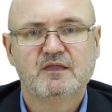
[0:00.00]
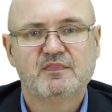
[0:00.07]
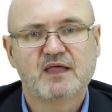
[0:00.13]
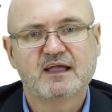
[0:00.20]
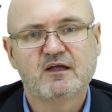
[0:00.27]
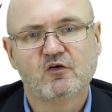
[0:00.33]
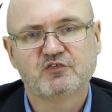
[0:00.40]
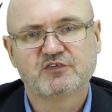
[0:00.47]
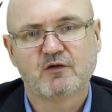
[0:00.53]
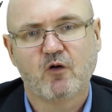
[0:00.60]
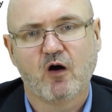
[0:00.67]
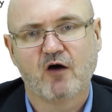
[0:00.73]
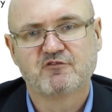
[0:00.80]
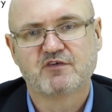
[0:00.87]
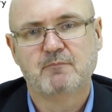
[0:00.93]
They also
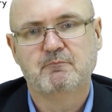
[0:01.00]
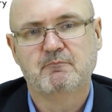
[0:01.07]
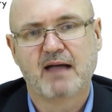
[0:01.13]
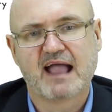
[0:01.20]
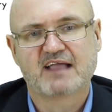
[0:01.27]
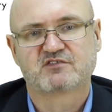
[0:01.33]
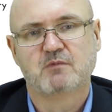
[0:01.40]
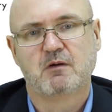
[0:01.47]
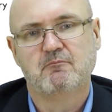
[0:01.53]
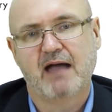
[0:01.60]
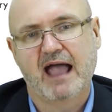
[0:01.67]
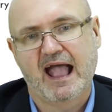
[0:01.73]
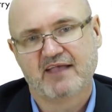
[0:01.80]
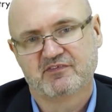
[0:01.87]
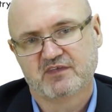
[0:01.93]
offer maximum
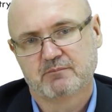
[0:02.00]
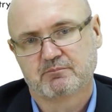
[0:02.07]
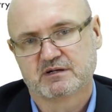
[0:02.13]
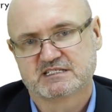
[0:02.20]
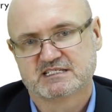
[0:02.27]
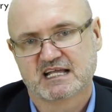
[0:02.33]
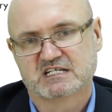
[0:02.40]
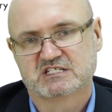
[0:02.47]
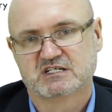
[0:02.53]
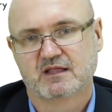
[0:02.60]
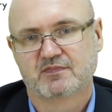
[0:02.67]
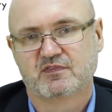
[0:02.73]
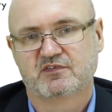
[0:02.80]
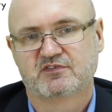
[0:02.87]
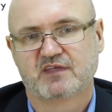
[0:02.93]
asset protection
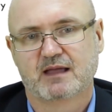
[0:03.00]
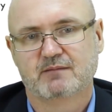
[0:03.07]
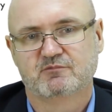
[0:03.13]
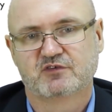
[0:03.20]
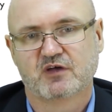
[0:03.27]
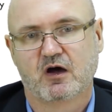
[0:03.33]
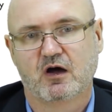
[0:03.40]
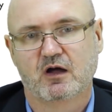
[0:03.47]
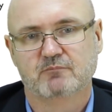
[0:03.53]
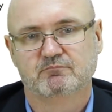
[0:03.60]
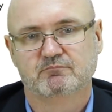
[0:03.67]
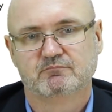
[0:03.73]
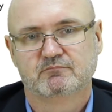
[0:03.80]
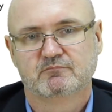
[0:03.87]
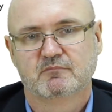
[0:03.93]
at the same
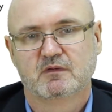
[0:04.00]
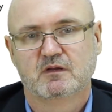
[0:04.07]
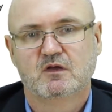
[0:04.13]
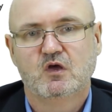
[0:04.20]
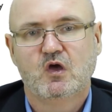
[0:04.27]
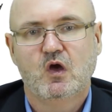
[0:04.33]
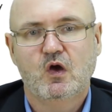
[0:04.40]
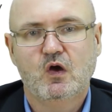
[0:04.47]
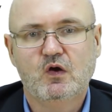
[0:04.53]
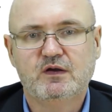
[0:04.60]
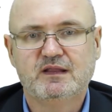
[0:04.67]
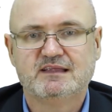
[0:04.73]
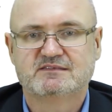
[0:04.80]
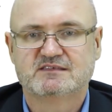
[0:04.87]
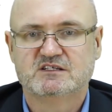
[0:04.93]
time.
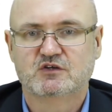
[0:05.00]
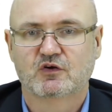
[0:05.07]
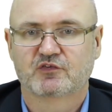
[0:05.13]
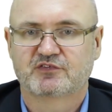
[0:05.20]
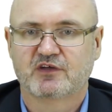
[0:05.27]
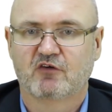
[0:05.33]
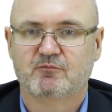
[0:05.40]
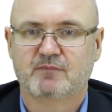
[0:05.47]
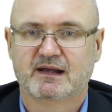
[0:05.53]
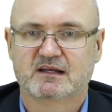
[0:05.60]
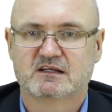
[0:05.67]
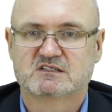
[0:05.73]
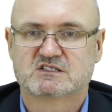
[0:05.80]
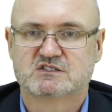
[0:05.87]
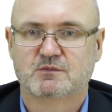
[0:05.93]
Earnings in your
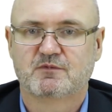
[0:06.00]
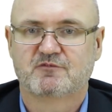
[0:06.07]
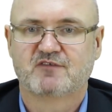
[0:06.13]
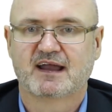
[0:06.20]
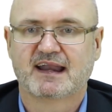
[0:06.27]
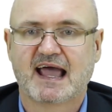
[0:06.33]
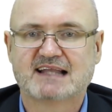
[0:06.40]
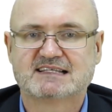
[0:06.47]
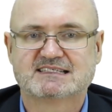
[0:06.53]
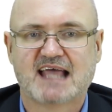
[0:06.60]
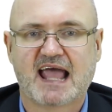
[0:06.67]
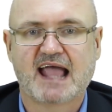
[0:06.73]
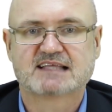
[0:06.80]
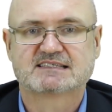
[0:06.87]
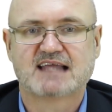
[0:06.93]
self-managed super fund are
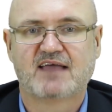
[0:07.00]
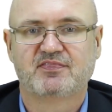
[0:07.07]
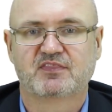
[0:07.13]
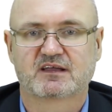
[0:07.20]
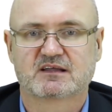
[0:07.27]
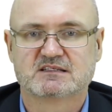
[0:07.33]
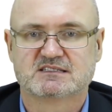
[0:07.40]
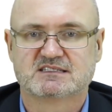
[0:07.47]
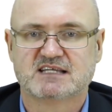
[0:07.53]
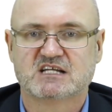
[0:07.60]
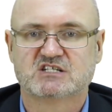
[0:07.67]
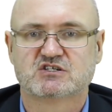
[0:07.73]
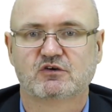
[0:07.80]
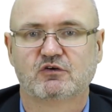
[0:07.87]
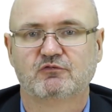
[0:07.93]
taxed at the
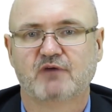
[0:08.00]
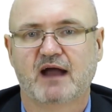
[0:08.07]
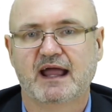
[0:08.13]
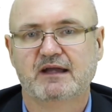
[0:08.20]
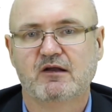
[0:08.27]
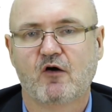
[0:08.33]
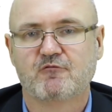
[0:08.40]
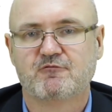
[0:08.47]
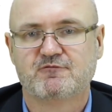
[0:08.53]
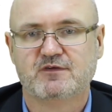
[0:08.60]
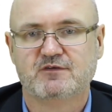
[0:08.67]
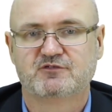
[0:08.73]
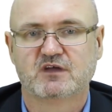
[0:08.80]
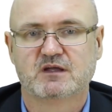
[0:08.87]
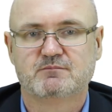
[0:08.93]
concessional rate of
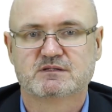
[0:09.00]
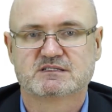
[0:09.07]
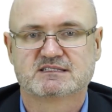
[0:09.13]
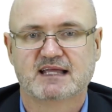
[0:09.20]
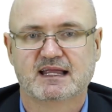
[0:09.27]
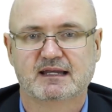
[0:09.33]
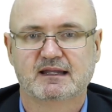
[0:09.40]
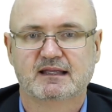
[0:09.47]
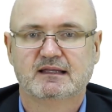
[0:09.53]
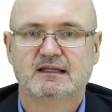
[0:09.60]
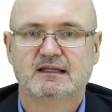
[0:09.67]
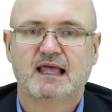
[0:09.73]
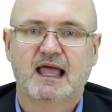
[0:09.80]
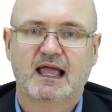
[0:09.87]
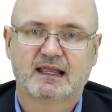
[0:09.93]
15%,
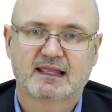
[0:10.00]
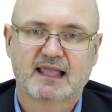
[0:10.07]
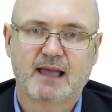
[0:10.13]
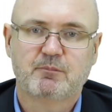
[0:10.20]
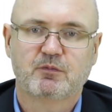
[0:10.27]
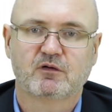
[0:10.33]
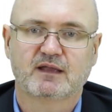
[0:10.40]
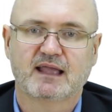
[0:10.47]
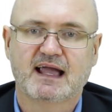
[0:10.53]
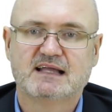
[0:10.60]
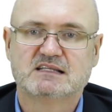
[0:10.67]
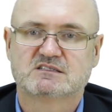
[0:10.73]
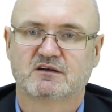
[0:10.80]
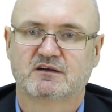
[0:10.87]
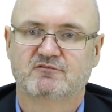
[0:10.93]
and capital
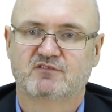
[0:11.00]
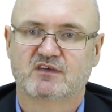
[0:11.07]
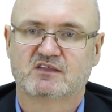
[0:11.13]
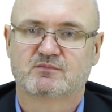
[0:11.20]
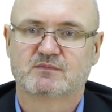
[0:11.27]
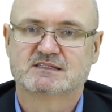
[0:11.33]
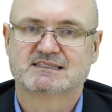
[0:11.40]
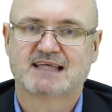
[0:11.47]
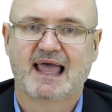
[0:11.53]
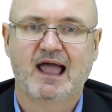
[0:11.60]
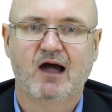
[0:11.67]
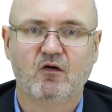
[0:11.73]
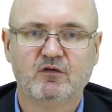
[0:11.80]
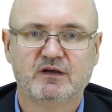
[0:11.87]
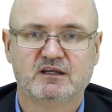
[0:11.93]
gains on investments
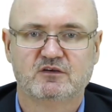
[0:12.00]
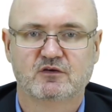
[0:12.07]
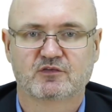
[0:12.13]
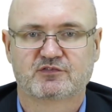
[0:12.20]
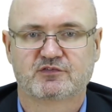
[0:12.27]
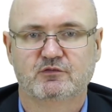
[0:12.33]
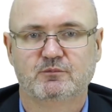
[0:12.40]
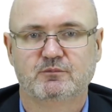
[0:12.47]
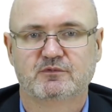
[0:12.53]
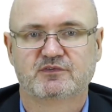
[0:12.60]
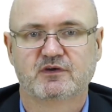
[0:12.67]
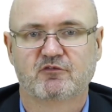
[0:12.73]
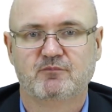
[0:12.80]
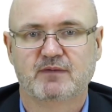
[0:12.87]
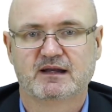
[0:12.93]
held in your
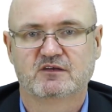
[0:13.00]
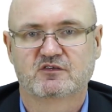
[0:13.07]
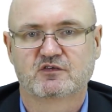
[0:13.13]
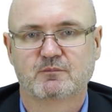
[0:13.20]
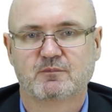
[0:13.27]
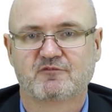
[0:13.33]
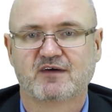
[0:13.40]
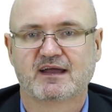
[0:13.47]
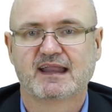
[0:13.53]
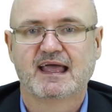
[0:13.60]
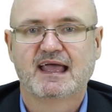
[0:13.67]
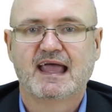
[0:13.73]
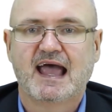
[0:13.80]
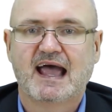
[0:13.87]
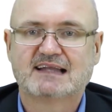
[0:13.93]
self-managed super fund
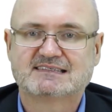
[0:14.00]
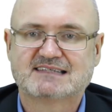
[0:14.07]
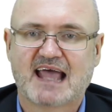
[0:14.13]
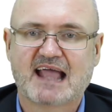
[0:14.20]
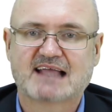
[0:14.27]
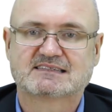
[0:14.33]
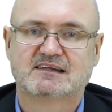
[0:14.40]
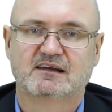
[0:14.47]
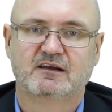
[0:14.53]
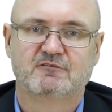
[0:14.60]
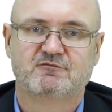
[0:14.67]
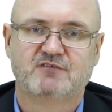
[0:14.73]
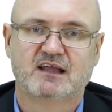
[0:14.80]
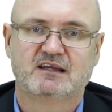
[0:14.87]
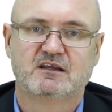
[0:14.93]
are taxed at an
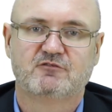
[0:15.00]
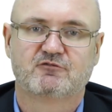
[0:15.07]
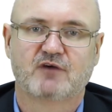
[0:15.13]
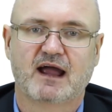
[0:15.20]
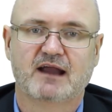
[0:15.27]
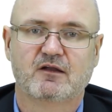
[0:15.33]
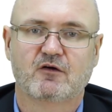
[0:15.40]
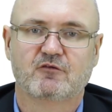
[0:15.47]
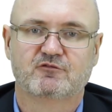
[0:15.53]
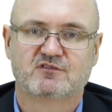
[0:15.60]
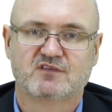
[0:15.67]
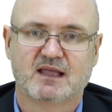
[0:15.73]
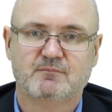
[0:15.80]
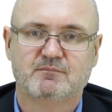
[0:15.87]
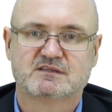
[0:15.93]
effective rate of
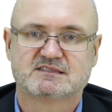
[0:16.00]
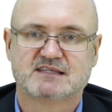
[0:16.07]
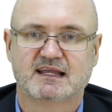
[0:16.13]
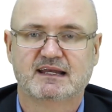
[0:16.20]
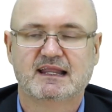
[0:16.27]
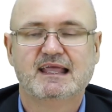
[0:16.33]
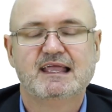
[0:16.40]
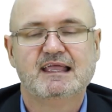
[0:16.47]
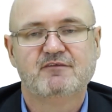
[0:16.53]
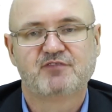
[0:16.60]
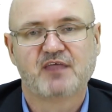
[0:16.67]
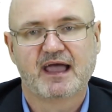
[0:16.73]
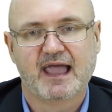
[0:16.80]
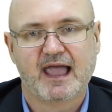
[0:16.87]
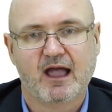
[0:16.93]
10% if
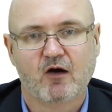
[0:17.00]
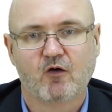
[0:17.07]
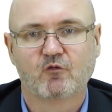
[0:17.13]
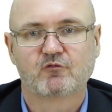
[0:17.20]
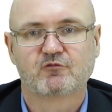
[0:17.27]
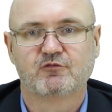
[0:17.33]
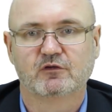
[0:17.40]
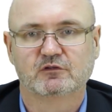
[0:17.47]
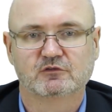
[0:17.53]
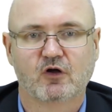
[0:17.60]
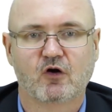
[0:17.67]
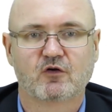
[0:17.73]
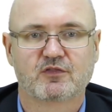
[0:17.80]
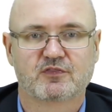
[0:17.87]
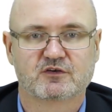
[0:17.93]
they are held for
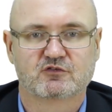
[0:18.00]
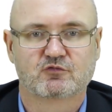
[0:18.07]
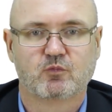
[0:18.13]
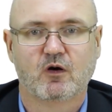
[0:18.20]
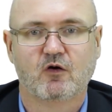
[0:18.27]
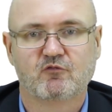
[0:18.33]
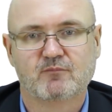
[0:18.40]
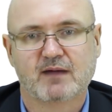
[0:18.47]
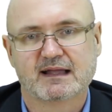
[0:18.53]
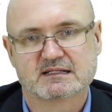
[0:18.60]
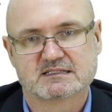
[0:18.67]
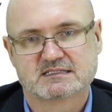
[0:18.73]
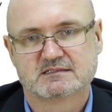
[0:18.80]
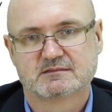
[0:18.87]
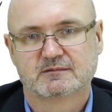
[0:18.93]
longer than 12
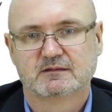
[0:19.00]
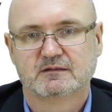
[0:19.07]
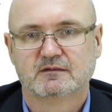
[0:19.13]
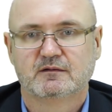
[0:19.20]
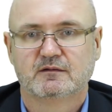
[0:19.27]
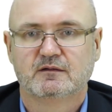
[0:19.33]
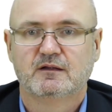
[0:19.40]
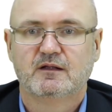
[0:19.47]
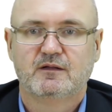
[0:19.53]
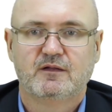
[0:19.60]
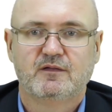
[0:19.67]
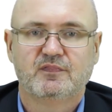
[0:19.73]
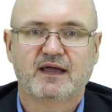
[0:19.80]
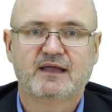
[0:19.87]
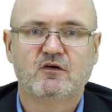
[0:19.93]
months.
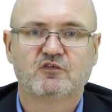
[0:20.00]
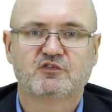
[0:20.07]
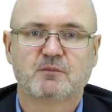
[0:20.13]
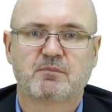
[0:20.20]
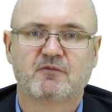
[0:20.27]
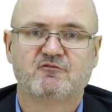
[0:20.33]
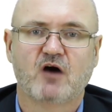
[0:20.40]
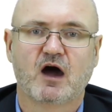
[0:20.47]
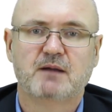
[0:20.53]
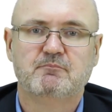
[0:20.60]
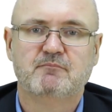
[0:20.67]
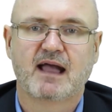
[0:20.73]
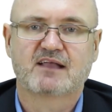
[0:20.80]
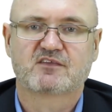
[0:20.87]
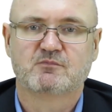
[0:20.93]
They also provide
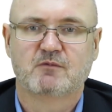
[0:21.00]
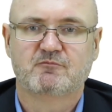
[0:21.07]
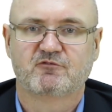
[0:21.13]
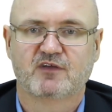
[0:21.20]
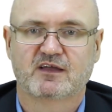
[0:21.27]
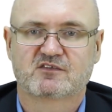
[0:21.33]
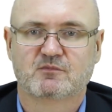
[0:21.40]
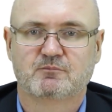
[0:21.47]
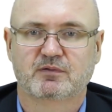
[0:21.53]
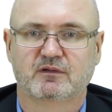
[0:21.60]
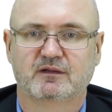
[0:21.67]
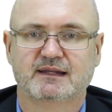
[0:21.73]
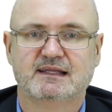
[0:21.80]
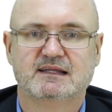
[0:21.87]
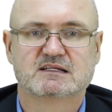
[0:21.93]
maximum
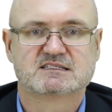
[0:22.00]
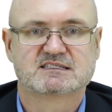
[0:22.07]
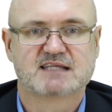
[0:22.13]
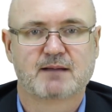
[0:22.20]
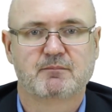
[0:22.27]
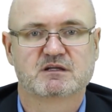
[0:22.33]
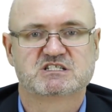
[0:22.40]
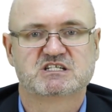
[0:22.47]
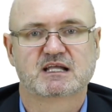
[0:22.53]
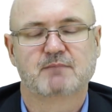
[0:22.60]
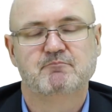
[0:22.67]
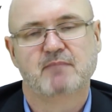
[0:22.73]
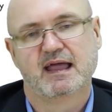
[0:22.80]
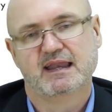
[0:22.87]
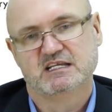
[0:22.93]
flexibility in establishing
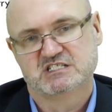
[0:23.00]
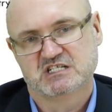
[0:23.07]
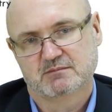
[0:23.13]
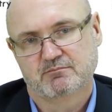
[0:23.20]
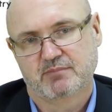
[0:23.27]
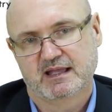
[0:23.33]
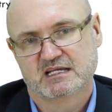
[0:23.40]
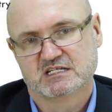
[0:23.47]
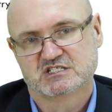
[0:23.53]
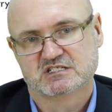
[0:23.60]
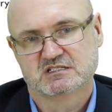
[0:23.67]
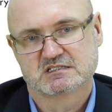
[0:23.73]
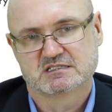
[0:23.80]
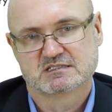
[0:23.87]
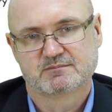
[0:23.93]
and managing
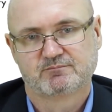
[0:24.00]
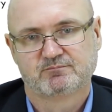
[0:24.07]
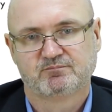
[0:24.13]
pensions.